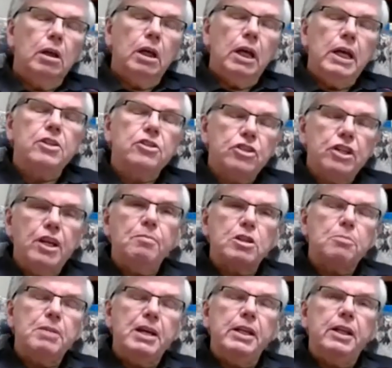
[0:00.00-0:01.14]
It seems to
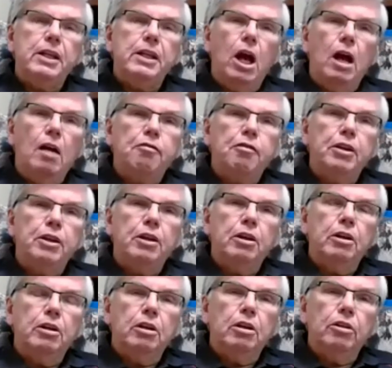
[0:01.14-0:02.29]
me that often
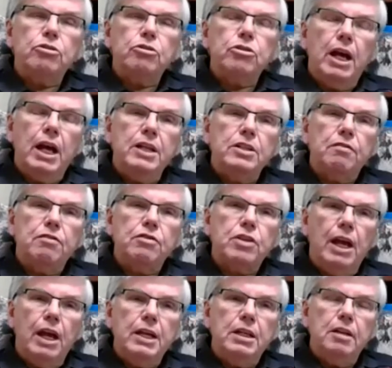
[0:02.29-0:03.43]
those kinds of
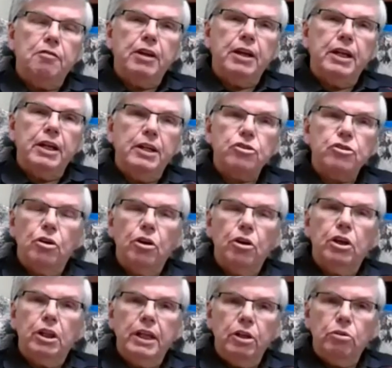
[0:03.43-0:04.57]
scientific and
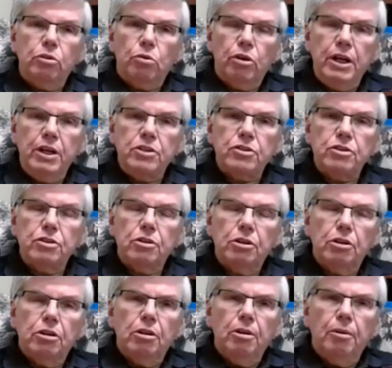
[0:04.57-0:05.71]
historical inquiries
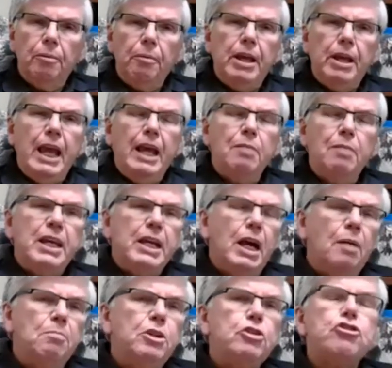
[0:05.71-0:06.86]
can
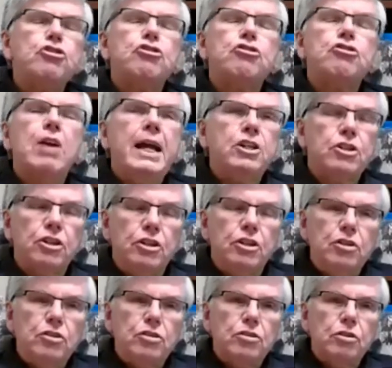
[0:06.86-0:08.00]
become
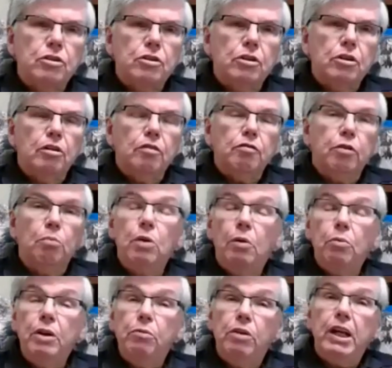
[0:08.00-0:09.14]
distractions from what
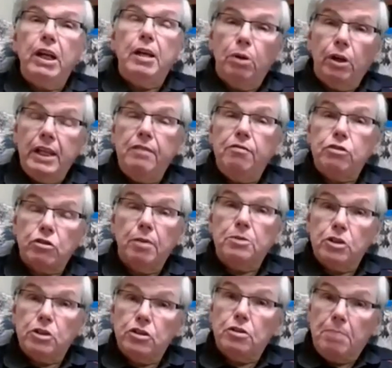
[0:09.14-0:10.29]
we really believe
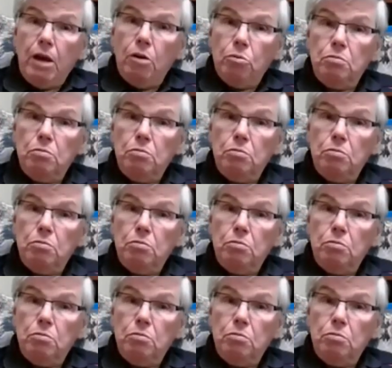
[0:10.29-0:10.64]
Scripture's about.